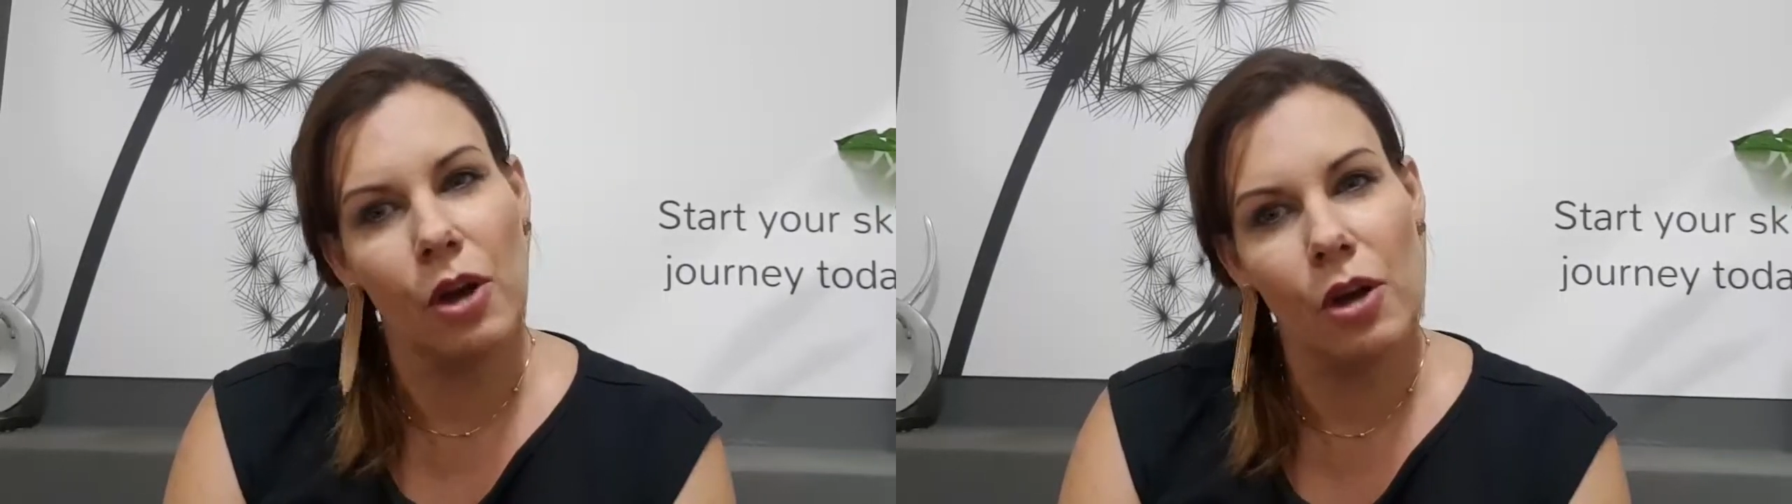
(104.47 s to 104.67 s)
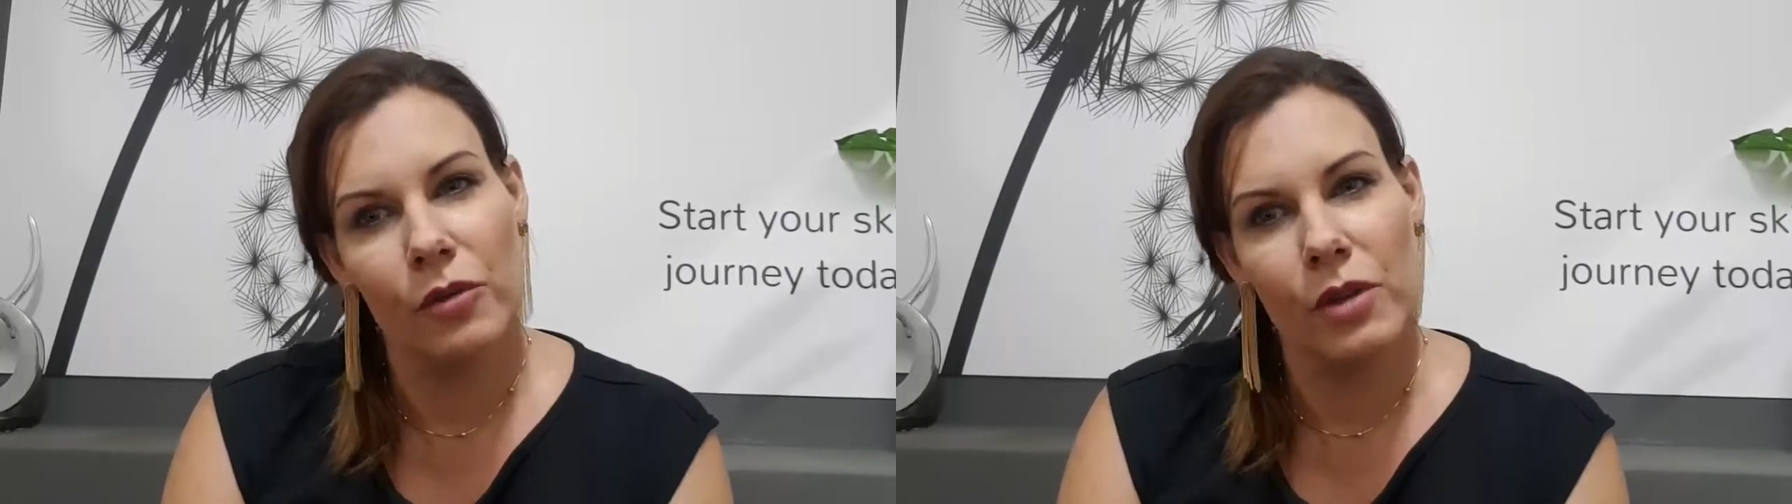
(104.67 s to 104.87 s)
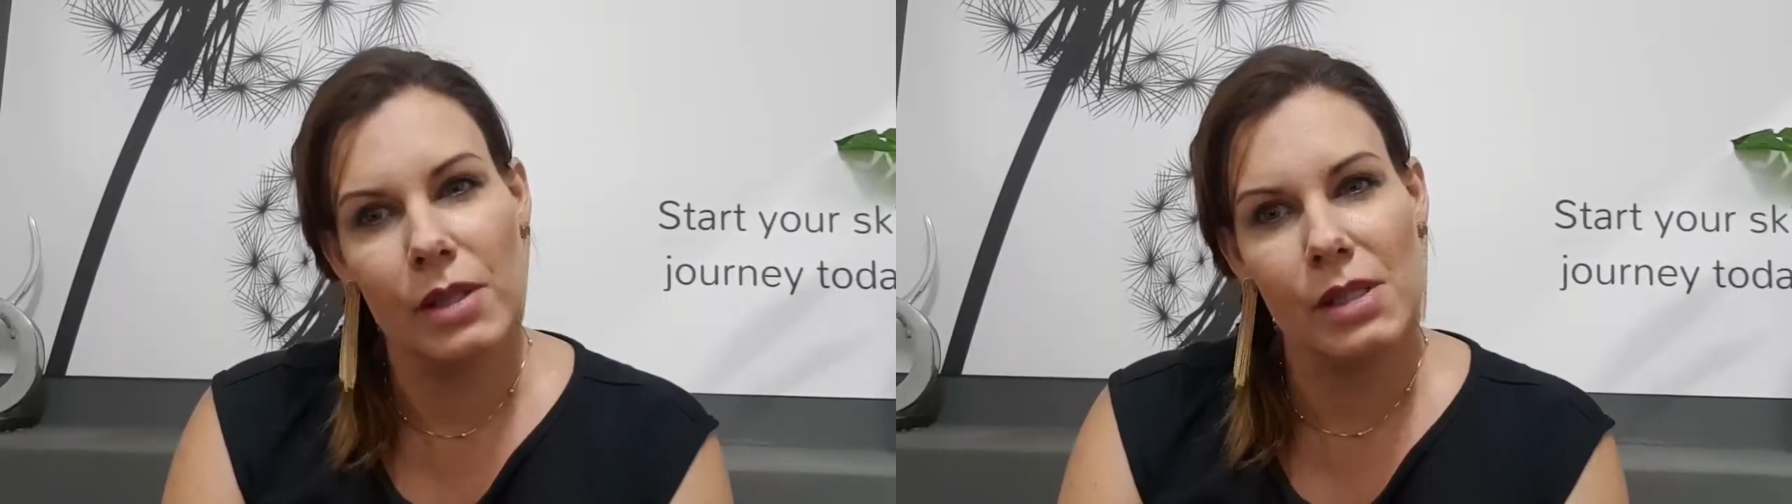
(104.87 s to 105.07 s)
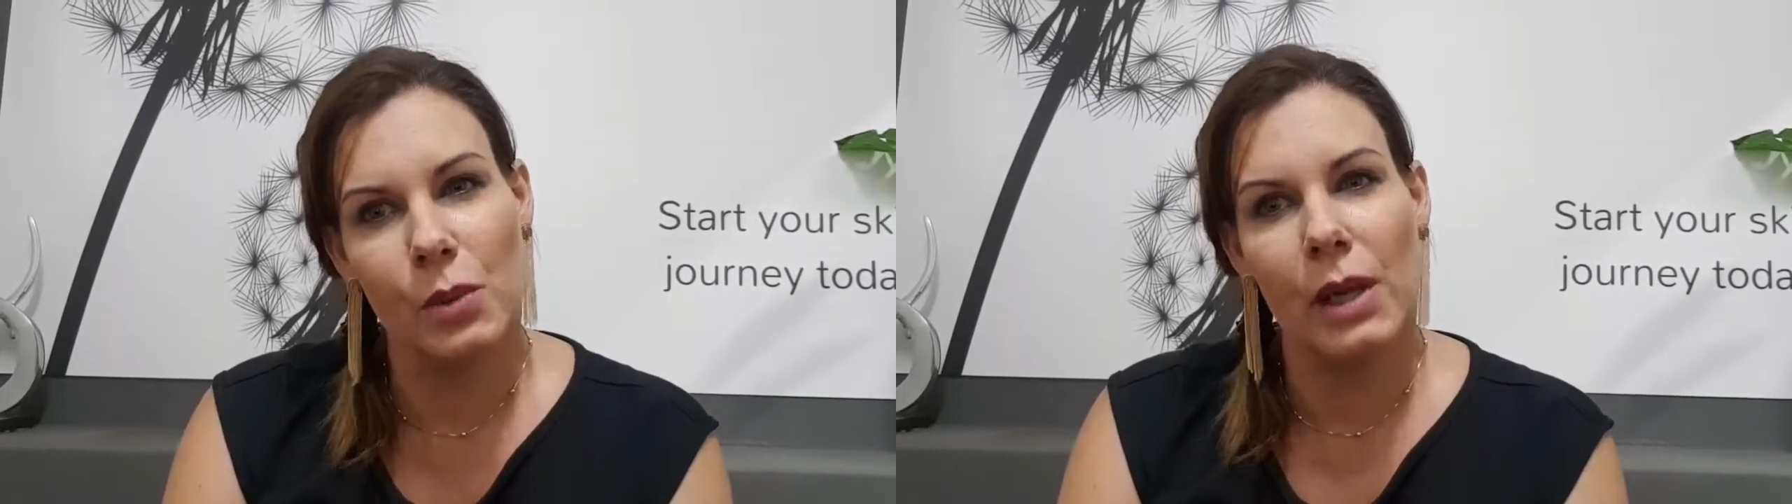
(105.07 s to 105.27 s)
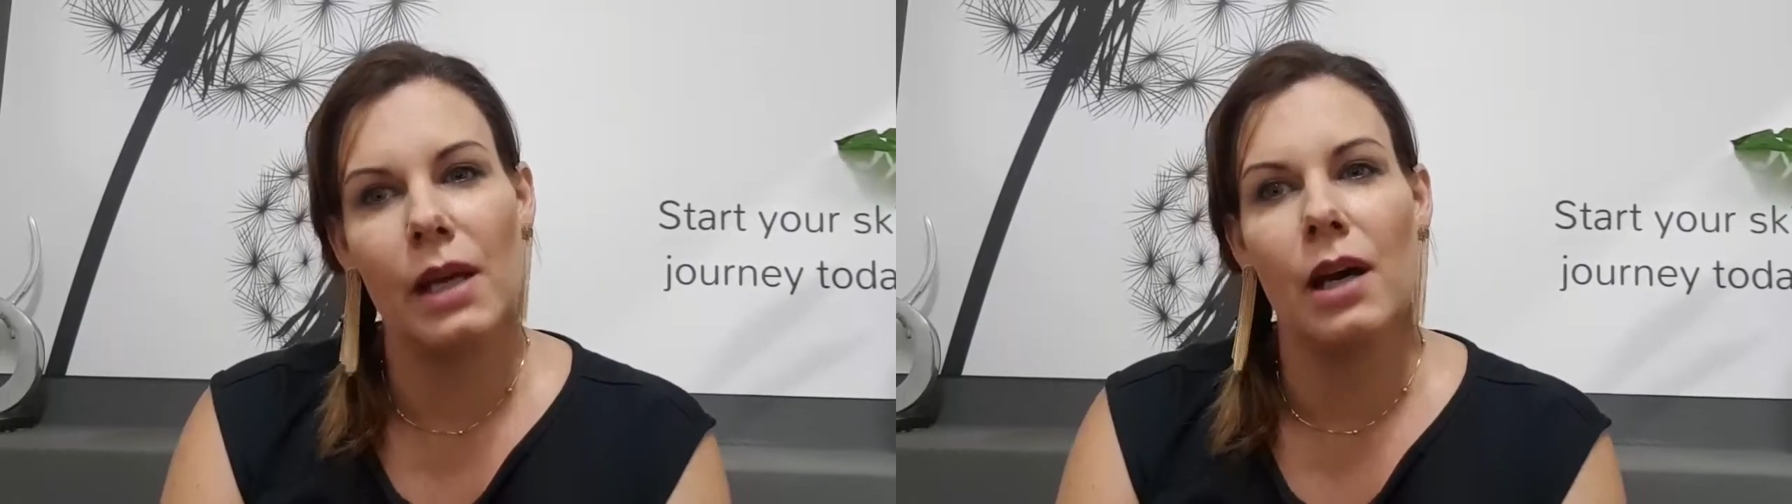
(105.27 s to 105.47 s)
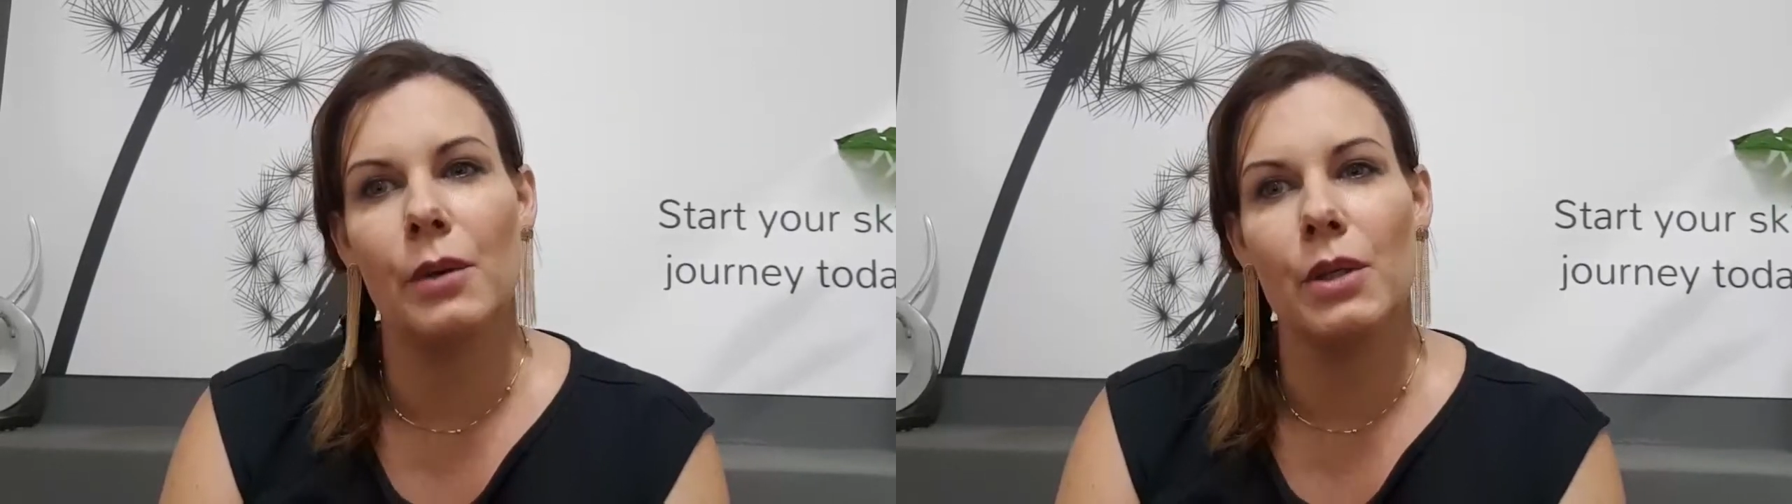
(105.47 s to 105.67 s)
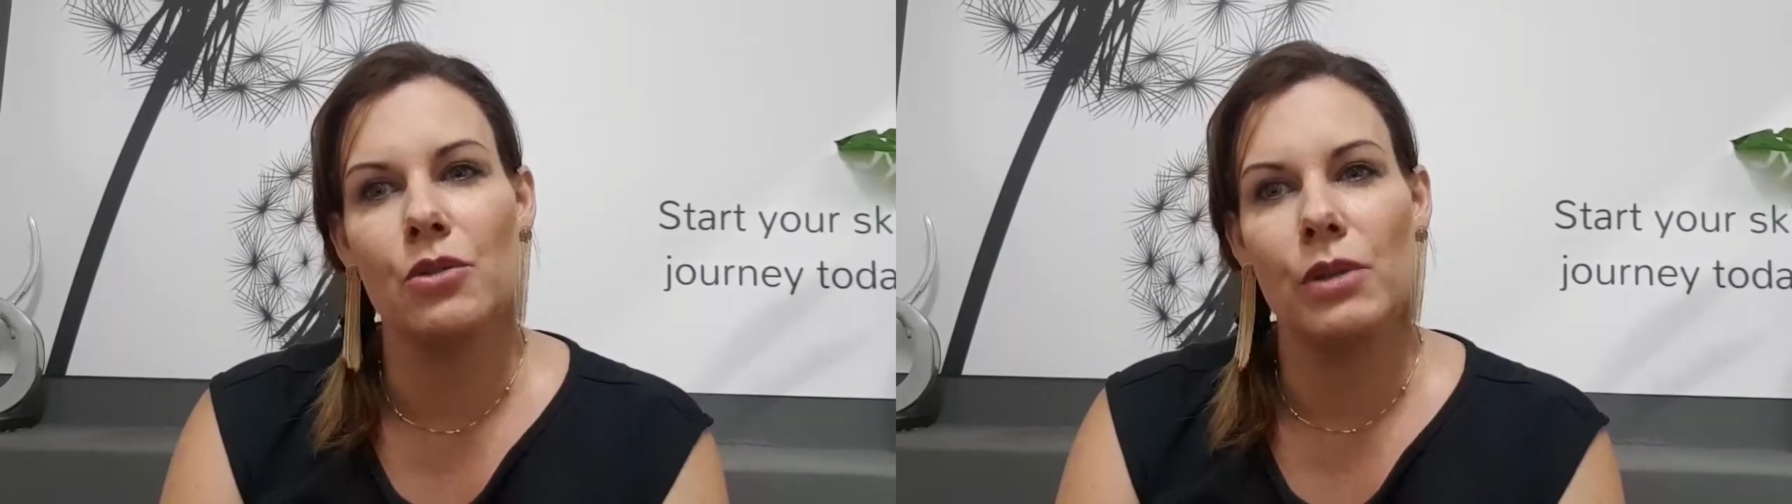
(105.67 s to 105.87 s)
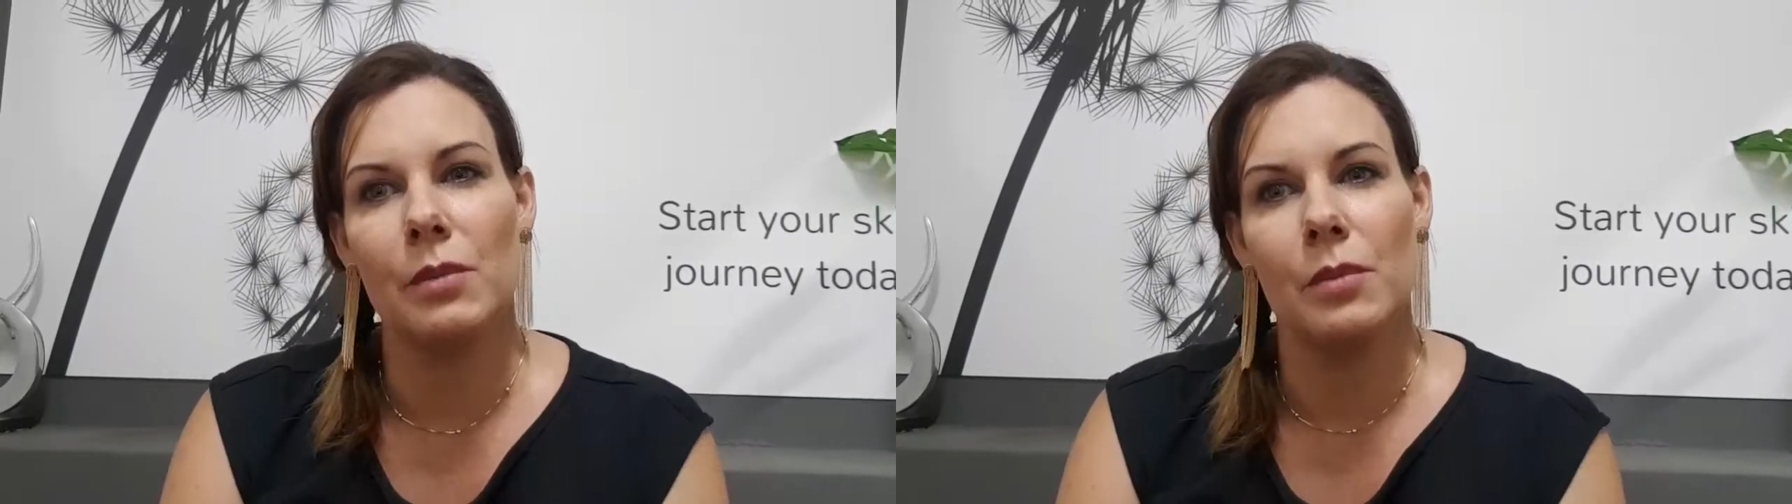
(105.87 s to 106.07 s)
after this one hour
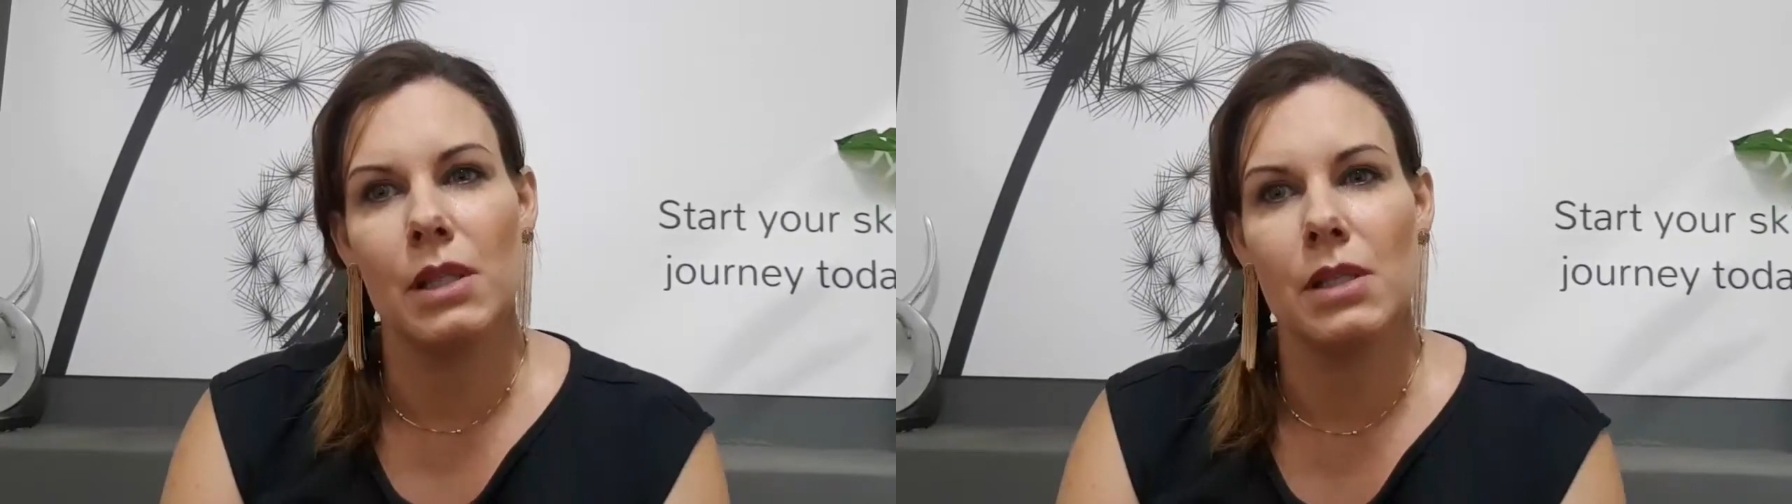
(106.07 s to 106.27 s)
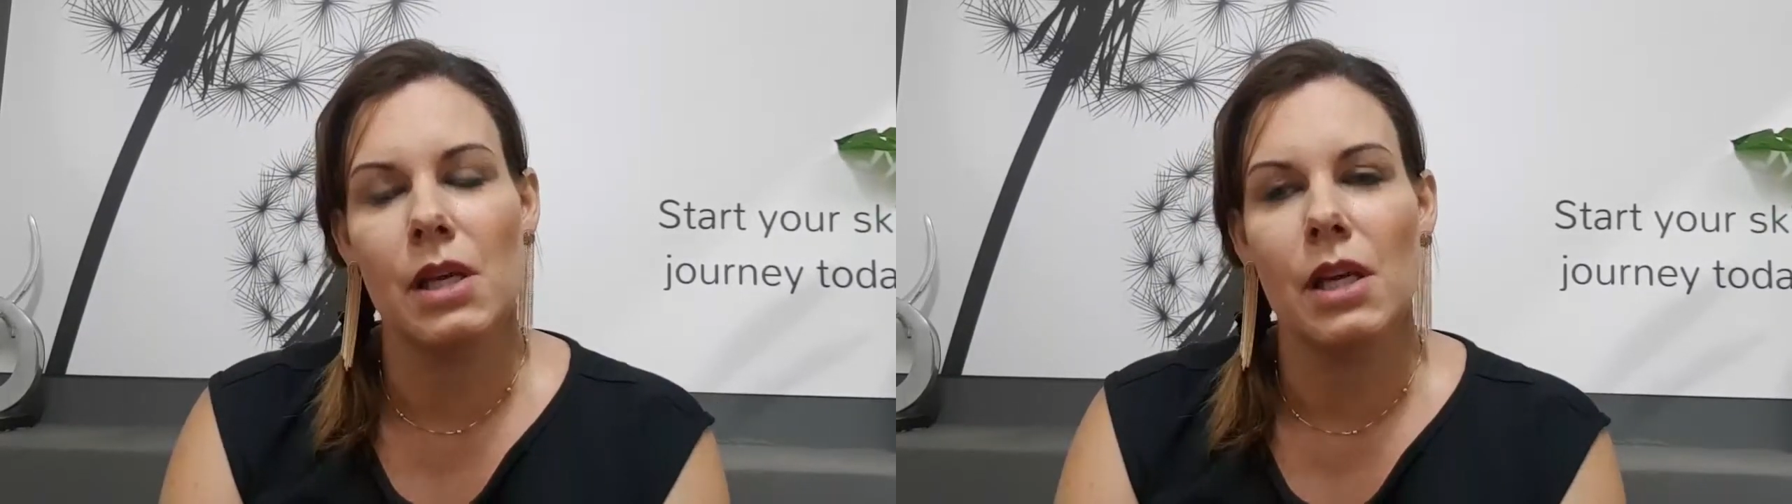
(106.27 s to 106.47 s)
treatment,